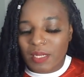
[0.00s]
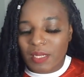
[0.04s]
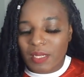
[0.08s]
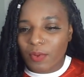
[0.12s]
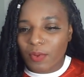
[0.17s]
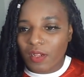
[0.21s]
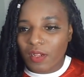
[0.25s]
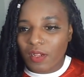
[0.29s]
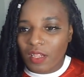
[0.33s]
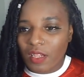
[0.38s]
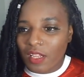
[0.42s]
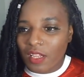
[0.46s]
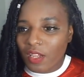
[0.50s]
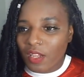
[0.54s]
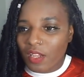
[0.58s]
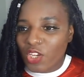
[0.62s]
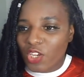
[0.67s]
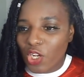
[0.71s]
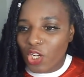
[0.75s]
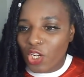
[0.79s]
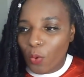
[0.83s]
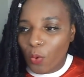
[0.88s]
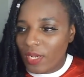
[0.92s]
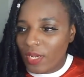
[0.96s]
But you
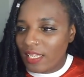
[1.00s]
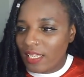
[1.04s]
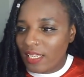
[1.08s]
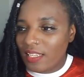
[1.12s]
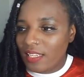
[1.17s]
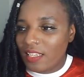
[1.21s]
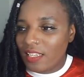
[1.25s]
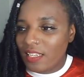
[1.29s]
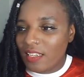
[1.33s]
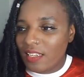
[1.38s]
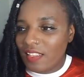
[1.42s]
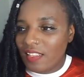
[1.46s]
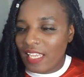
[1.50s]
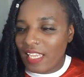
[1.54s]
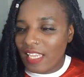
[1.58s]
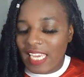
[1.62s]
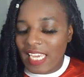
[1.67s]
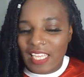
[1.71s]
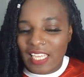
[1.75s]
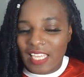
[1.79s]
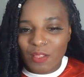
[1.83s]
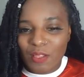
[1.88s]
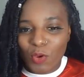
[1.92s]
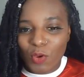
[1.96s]
know, in, in the in the
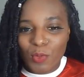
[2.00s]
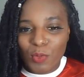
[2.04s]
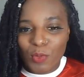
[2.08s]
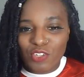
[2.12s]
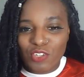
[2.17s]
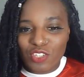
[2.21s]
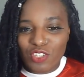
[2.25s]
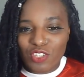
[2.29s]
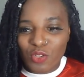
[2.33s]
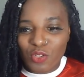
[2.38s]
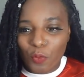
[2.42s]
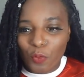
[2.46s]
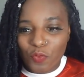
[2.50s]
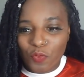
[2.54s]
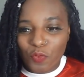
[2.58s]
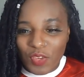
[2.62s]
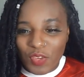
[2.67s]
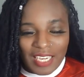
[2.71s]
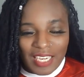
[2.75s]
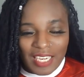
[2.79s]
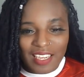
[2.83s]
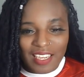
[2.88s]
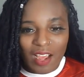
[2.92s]
heat of the moment, you just don't think.